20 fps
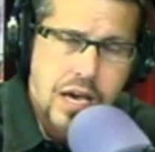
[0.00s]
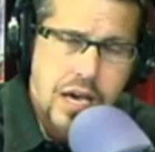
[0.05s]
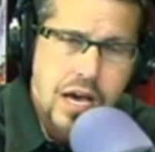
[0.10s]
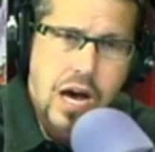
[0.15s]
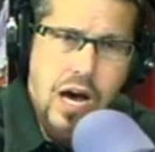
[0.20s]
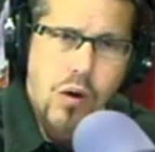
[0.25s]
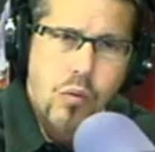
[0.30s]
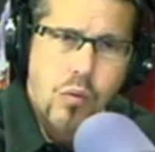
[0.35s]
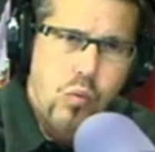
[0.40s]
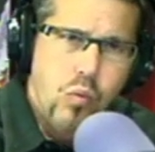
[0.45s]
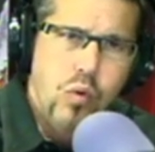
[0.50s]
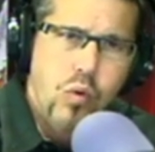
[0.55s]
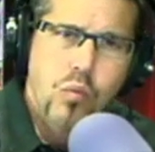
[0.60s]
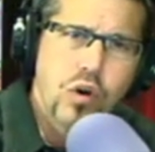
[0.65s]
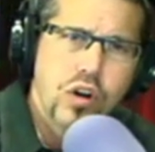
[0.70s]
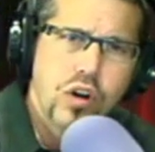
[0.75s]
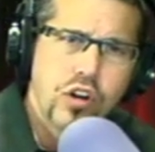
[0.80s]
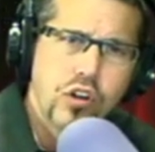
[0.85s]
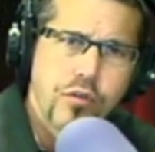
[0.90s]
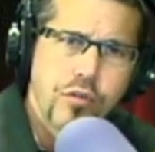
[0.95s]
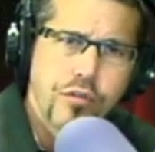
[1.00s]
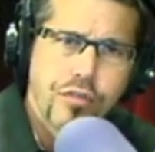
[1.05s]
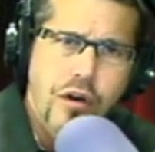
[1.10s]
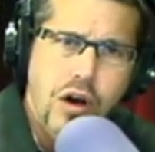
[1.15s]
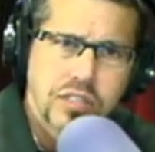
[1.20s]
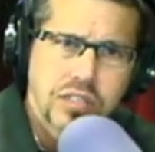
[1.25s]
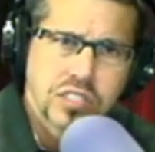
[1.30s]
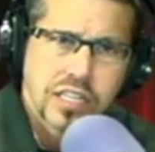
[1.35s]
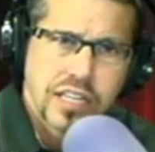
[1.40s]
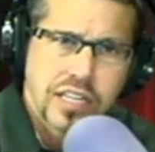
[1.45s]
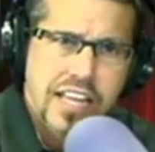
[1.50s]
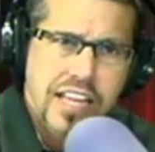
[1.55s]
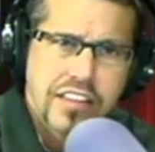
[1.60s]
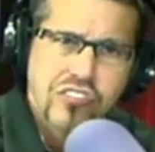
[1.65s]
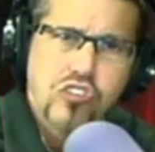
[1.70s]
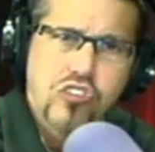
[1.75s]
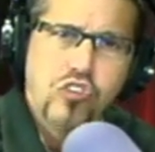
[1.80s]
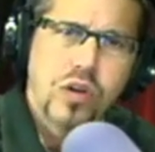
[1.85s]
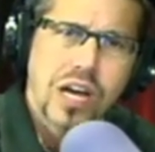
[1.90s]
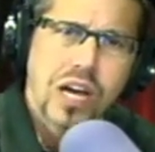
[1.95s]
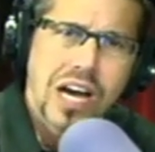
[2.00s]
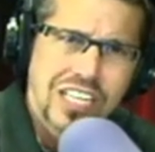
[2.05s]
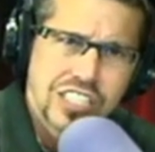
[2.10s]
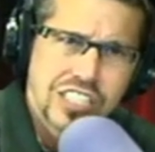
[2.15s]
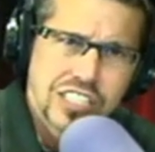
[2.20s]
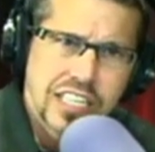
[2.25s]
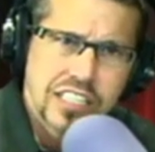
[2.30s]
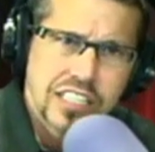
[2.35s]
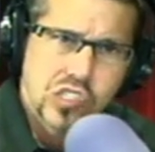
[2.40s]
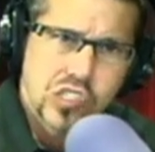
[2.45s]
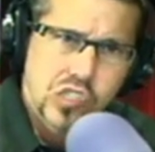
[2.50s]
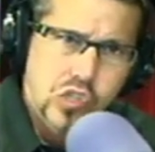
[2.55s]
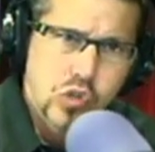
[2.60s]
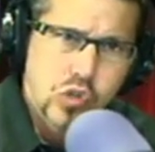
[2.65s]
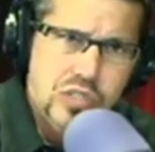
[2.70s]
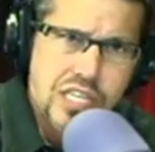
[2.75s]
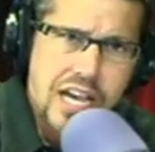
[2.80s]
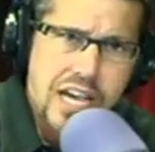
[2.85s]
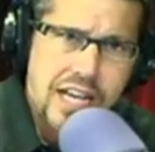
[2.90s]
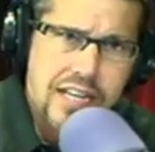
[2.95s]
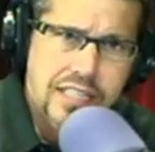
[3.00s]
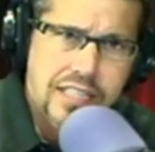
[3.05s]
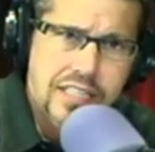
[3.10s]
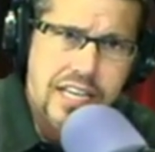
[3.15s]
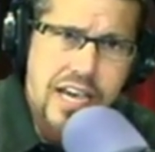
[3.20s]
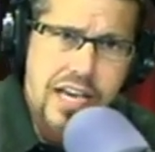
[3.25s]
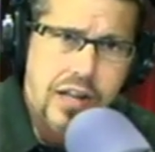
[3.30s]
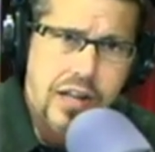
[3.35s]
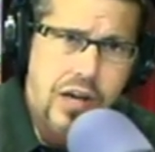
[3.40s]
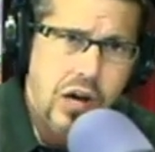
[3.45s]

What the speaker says: What are your thoughts on that? Do you guys get to use that yet?